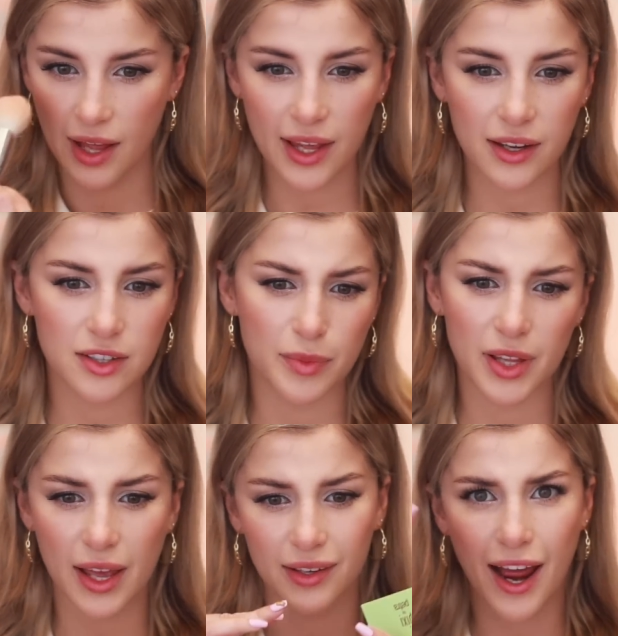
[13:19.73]
I like it to
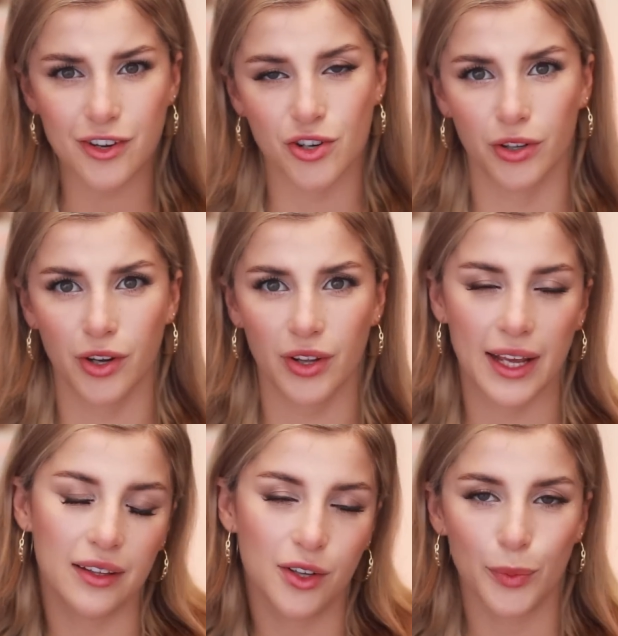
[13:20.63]
be like natural, you know,
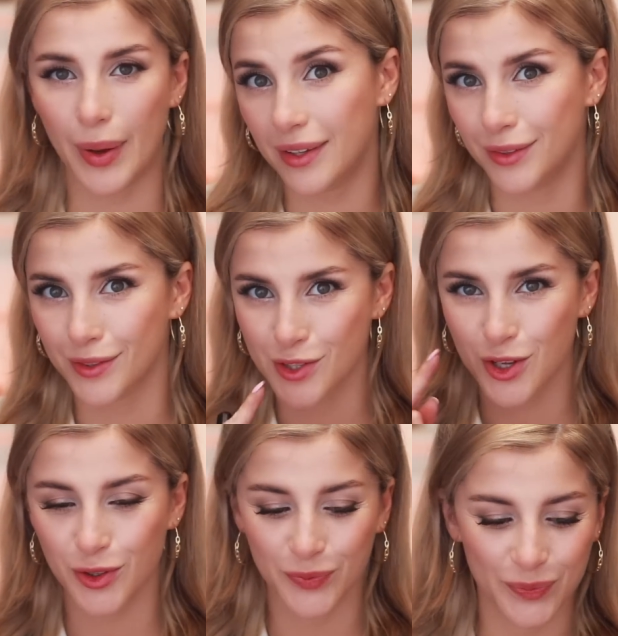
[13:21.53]
like a little button. It's
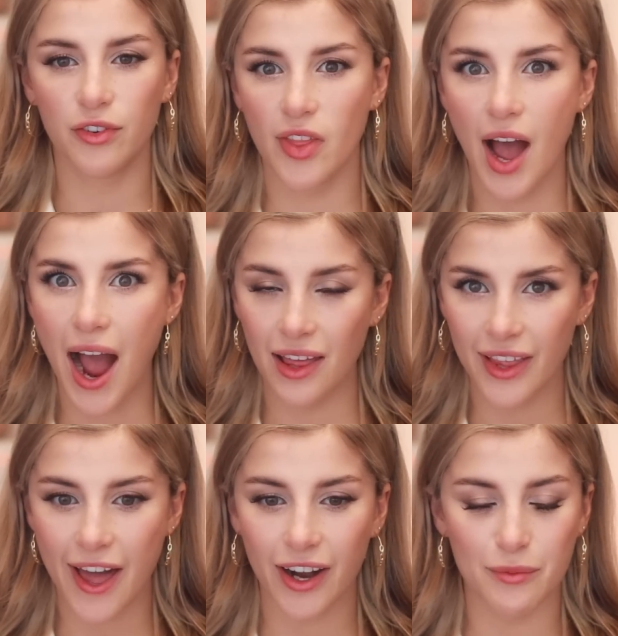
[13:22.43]
cute. For the
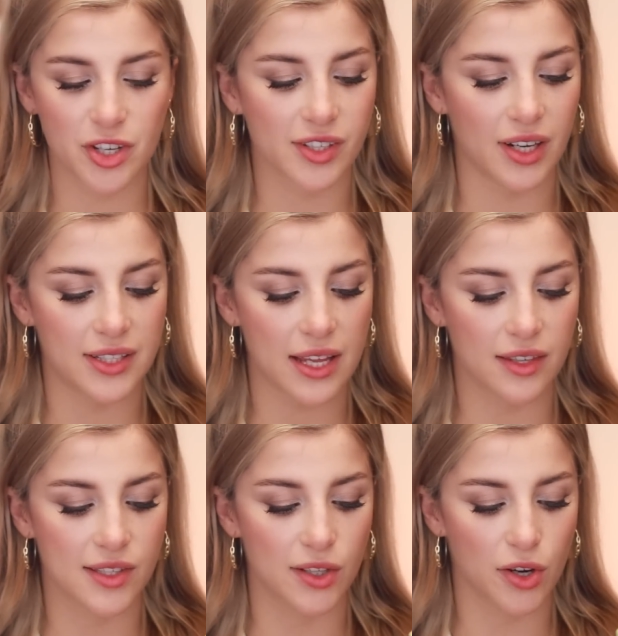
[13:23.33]
highlighter, I'm just gonna
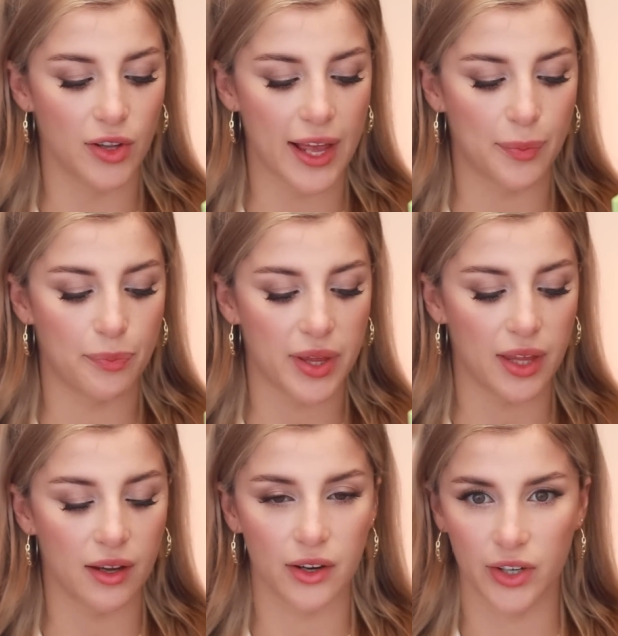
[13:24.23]
take this little like
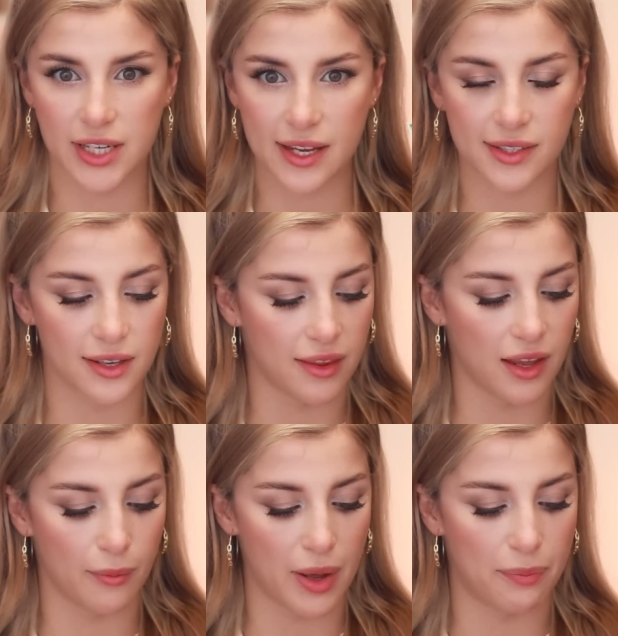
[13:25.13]
pink iridescent
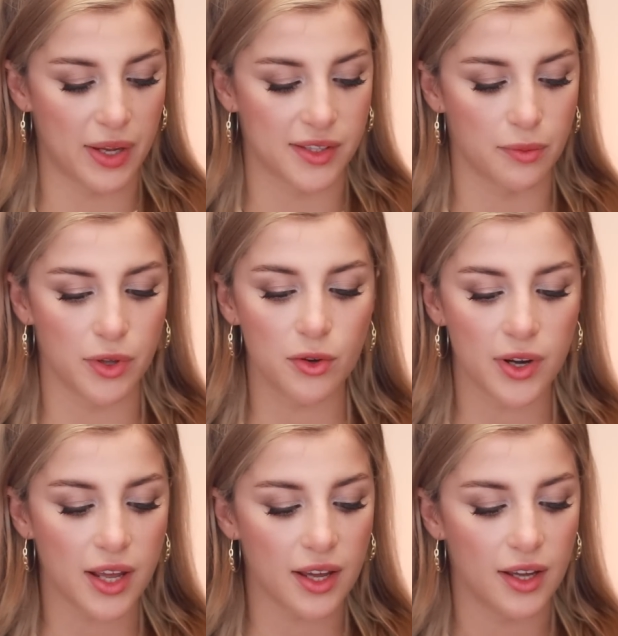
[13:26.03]
thing by Pixi
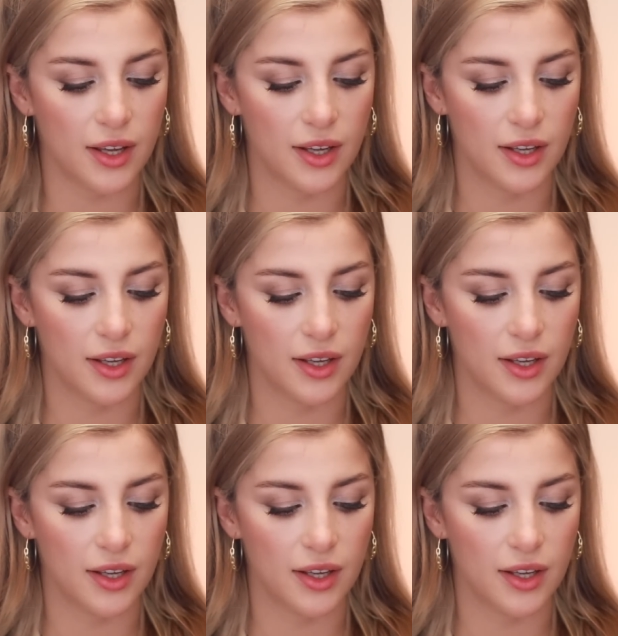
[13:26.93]
Beauty